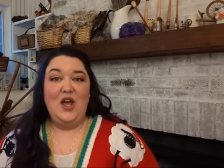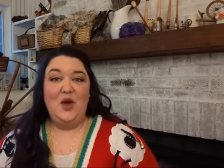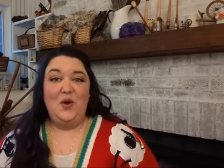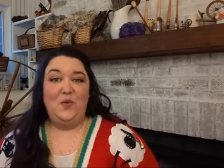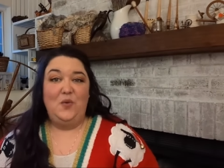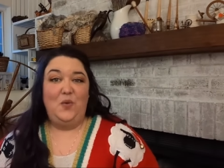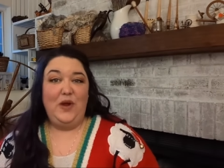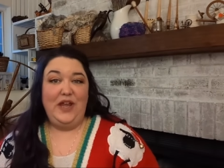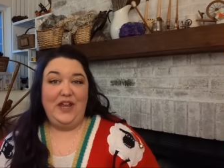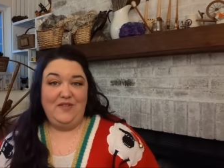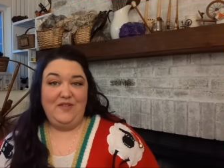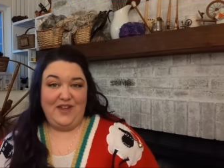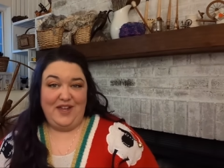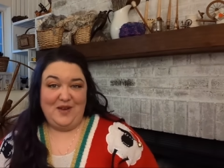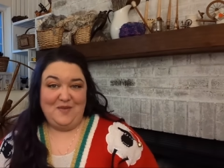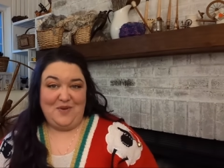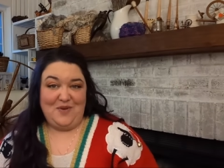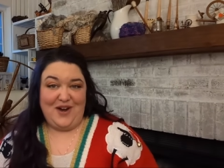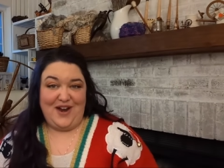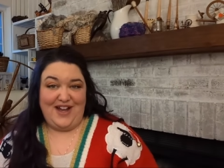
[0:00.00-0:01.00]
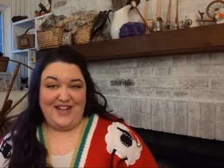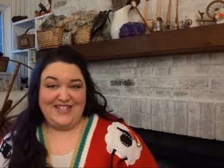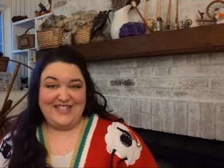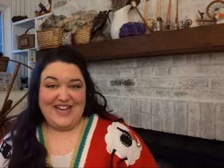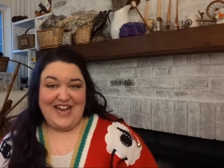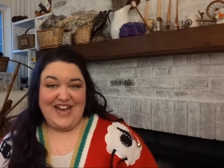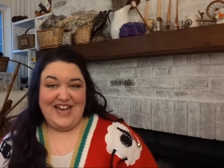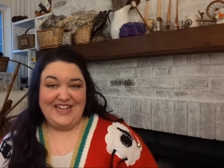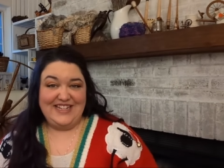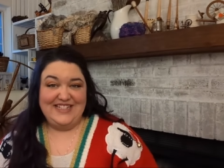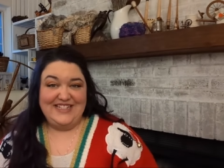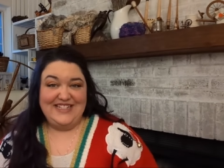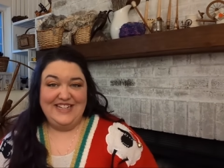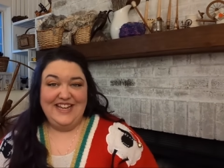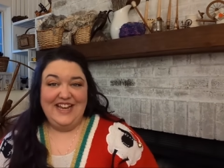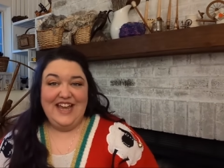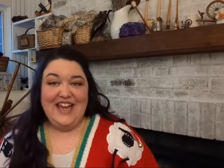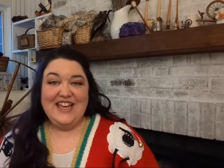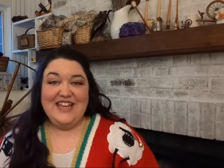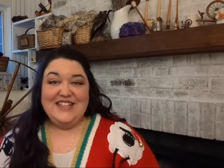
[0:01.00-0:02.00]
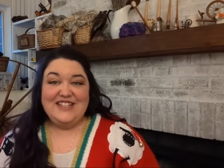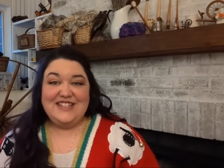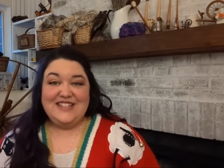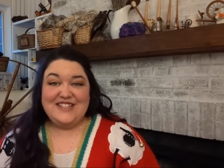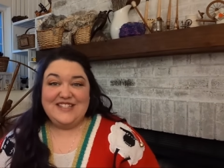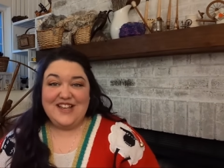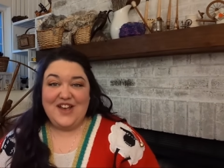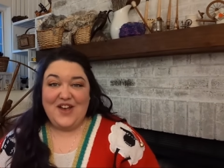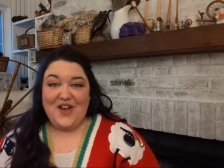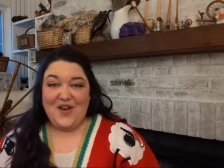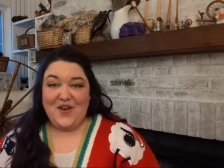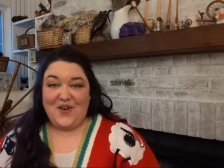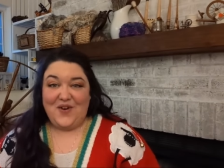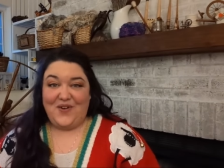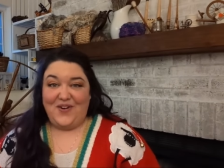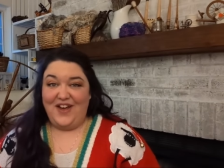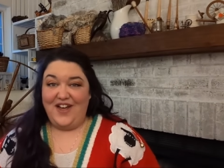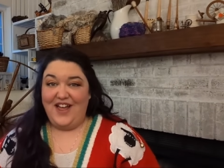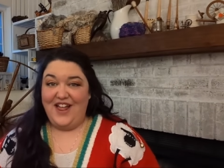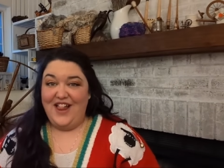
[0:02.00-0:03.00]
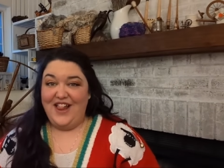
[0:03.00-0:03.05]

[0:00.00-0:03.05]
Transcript: weaving project. So,